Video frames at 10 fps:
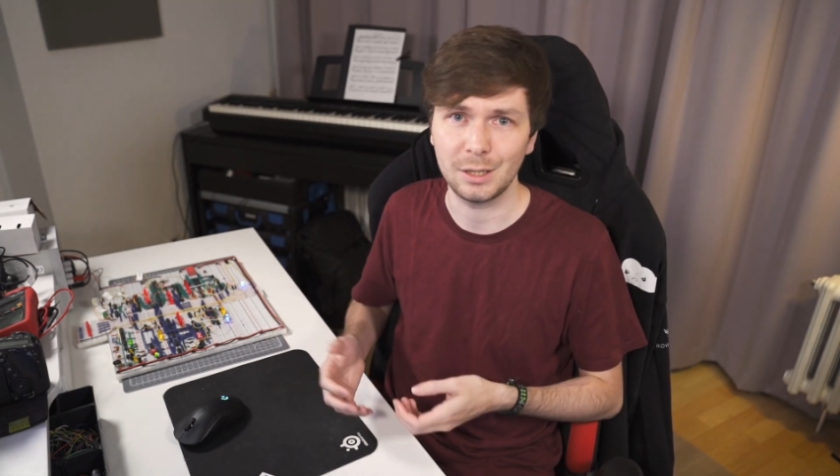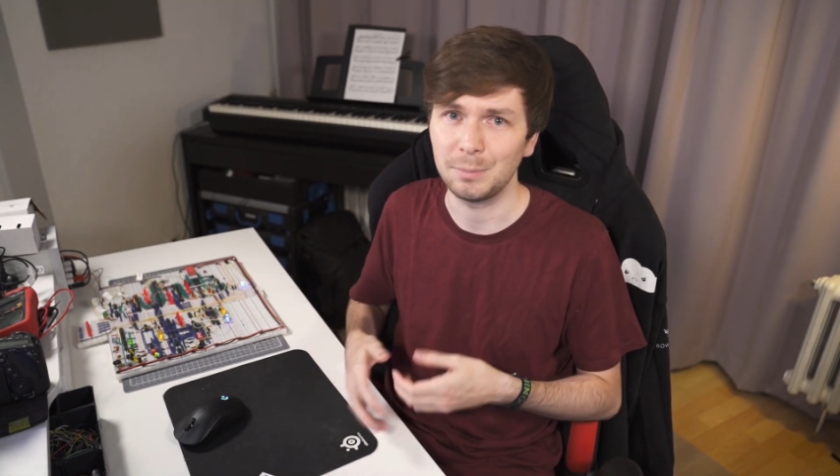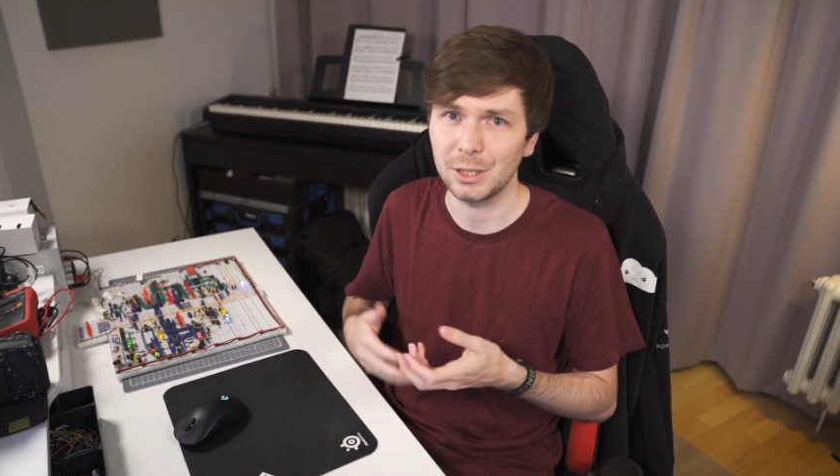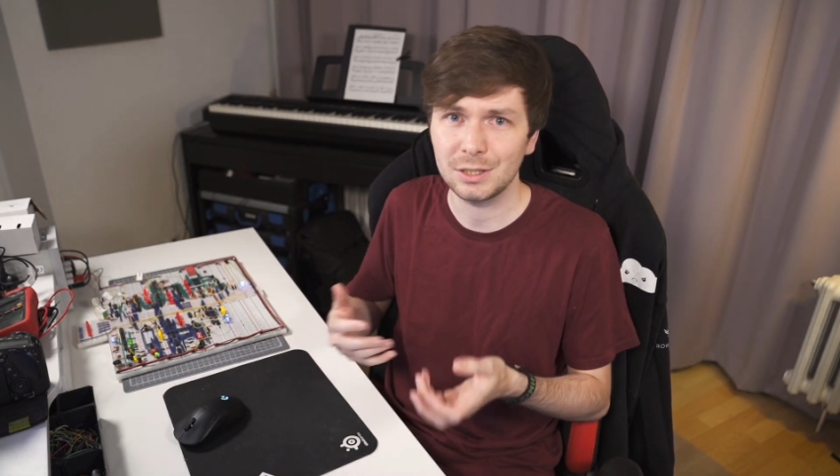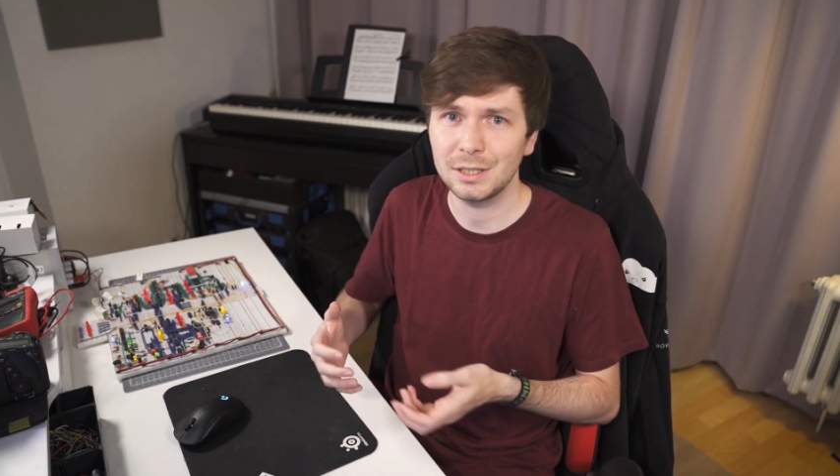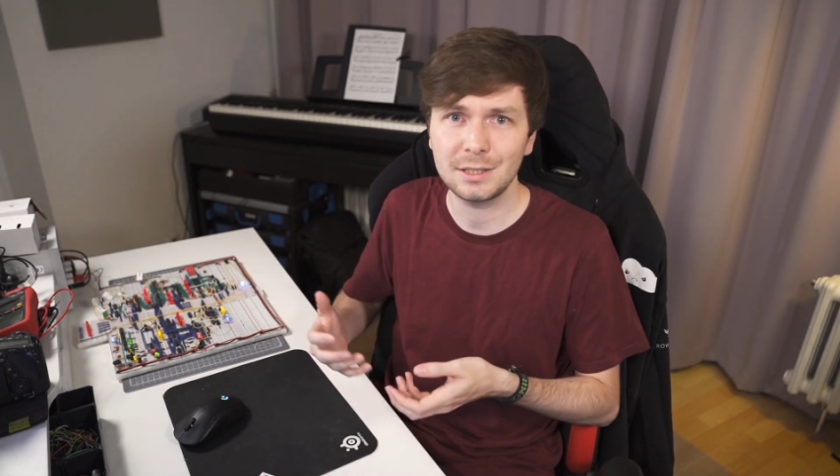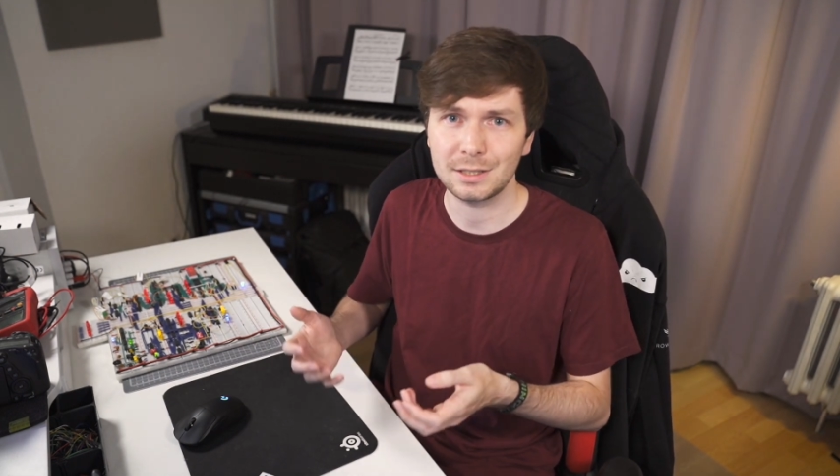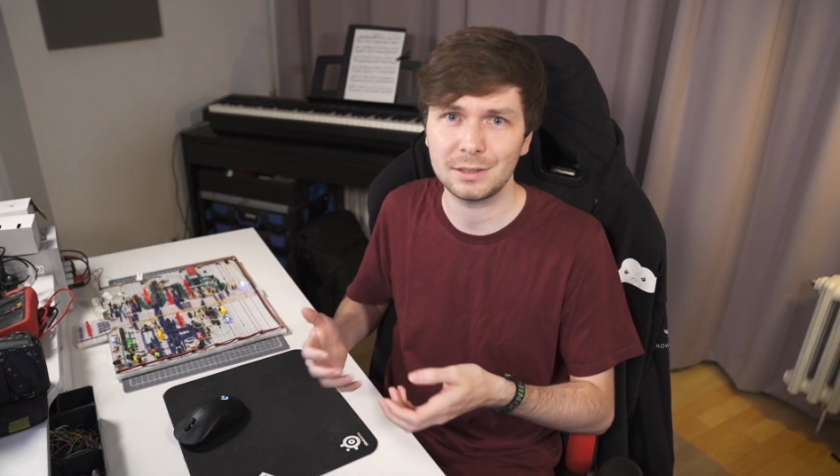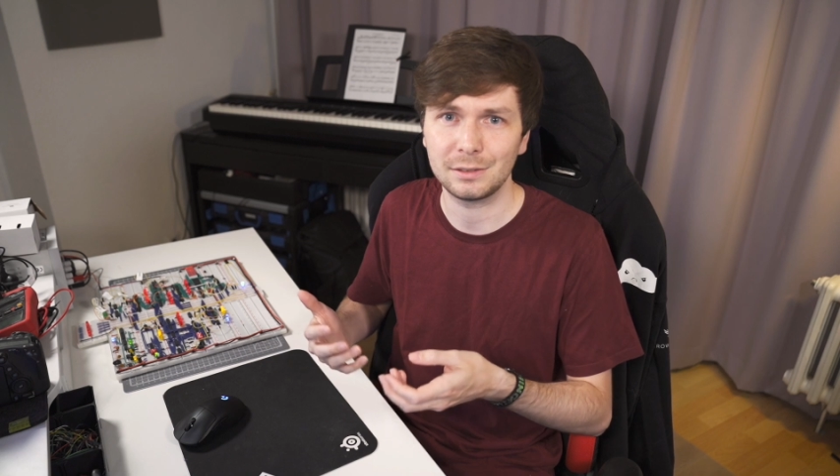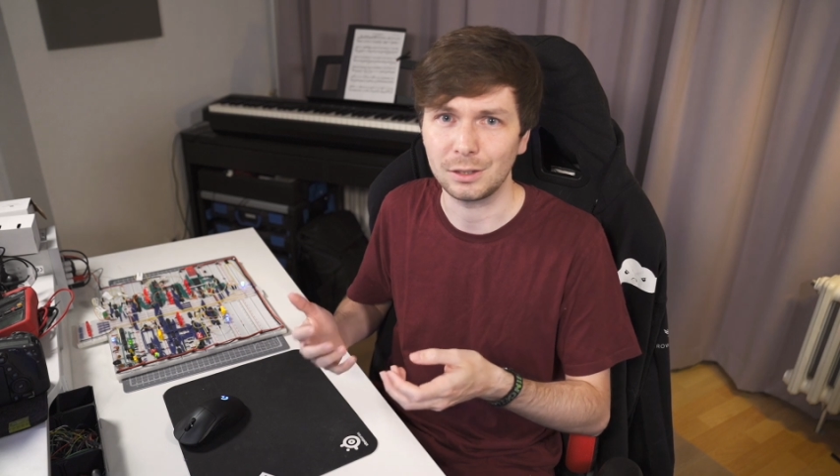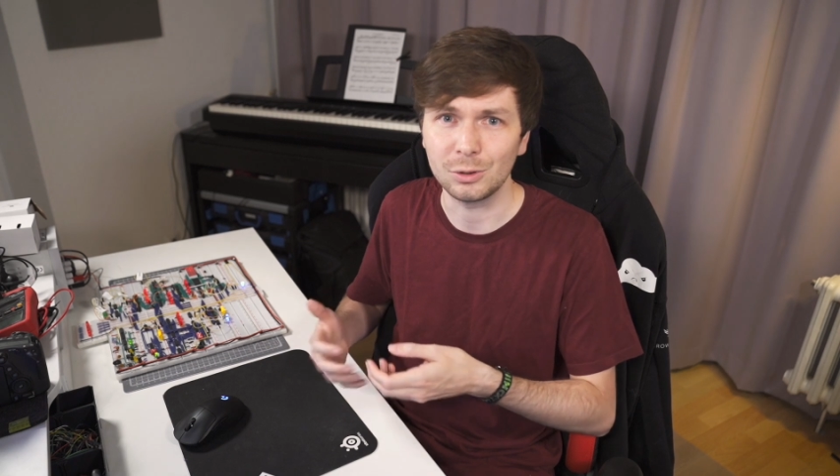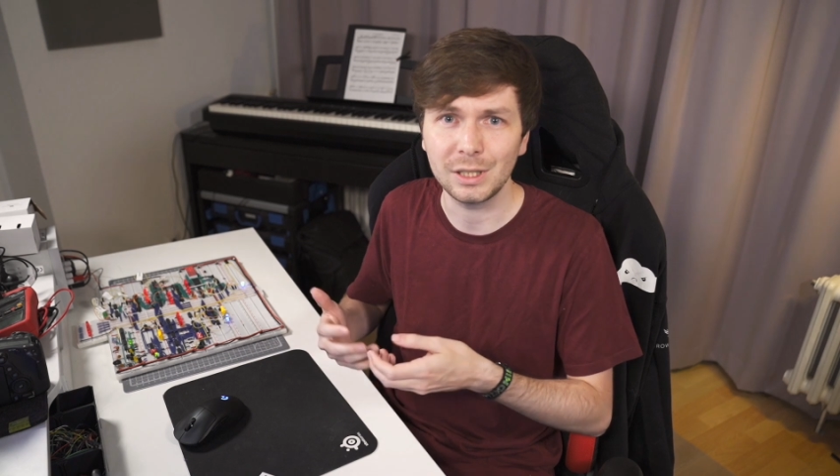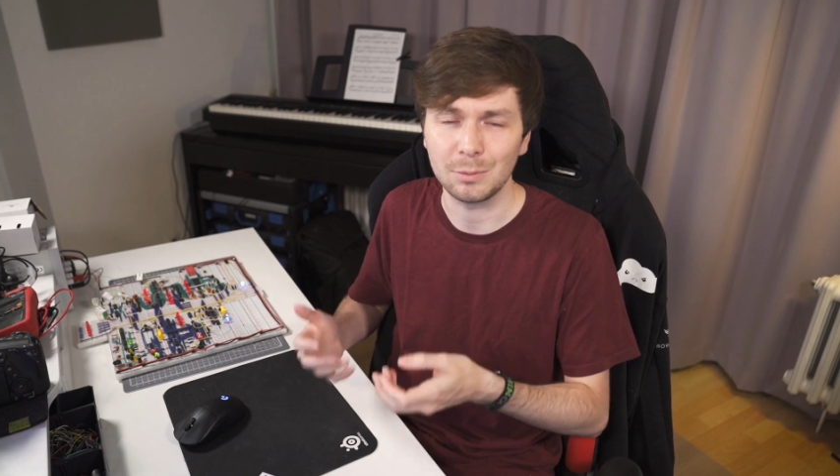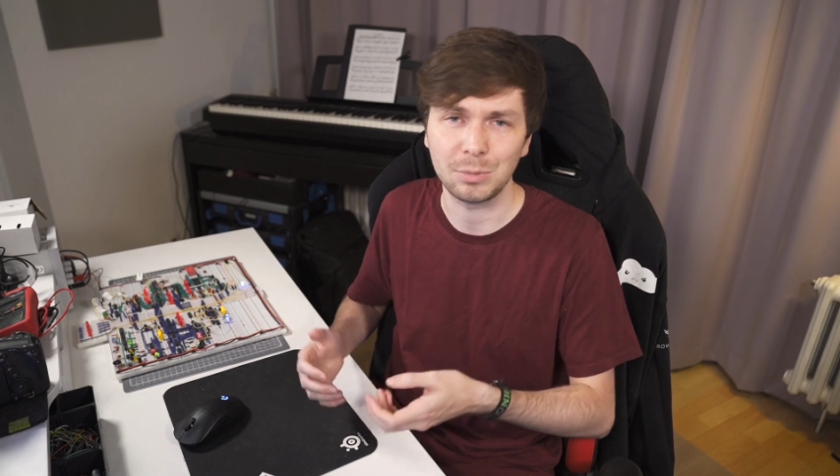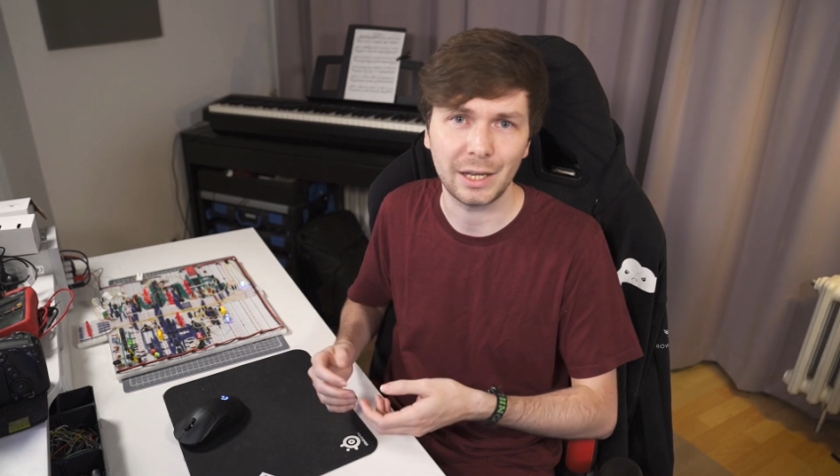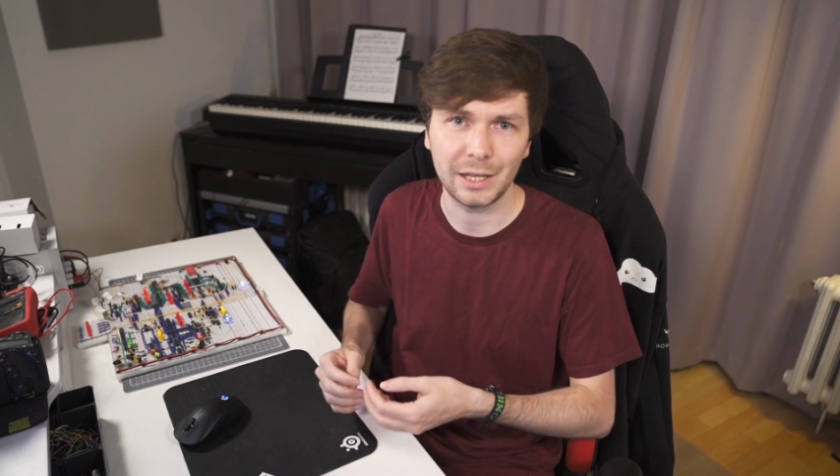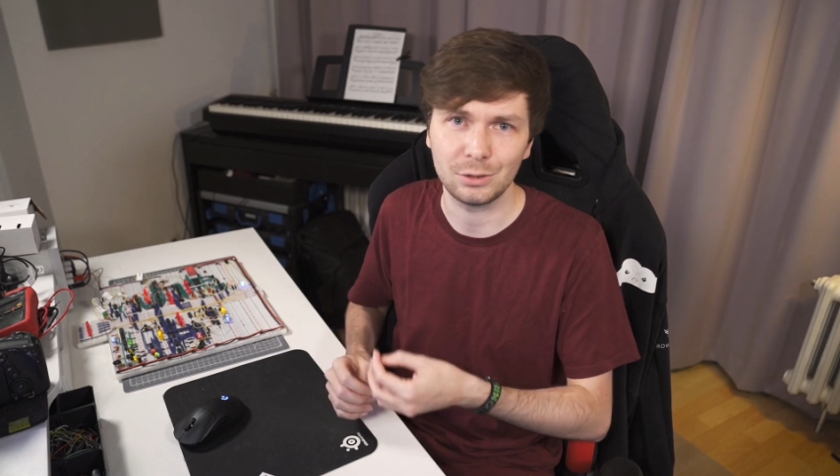tip because this doesn't only apply